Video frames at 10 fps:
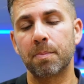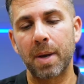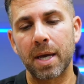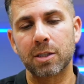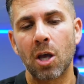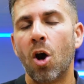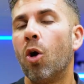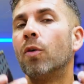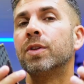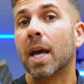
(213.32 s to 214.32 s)
depend
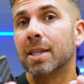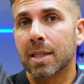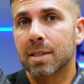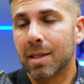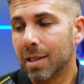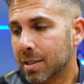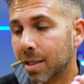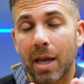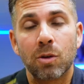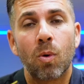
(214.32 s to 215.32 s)
on the SSDs
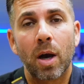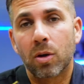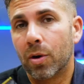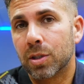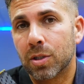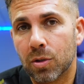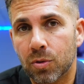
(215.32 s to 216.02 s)
that you are going to